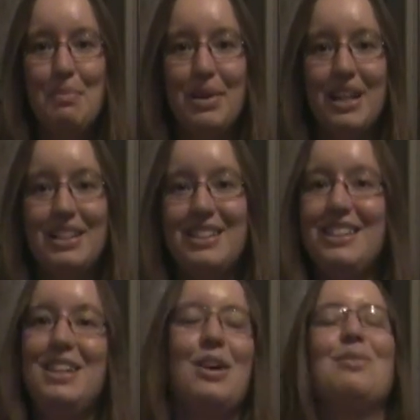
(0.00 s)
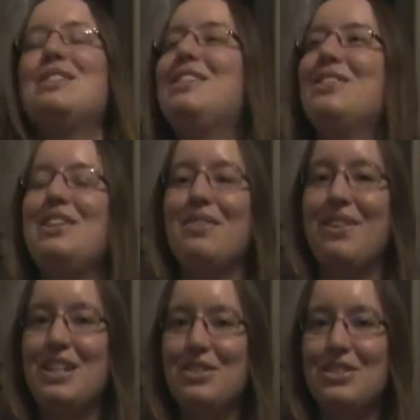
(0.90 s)
But, still the
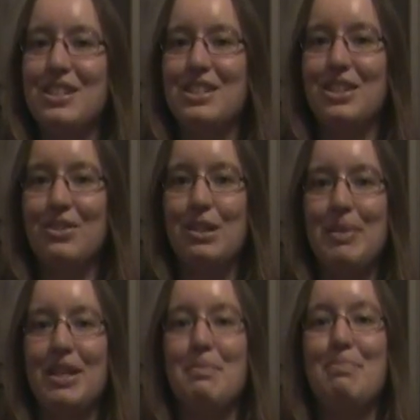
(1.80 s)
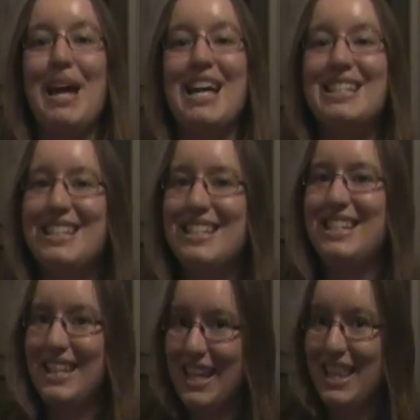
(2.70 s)
Avengers is still going to be the best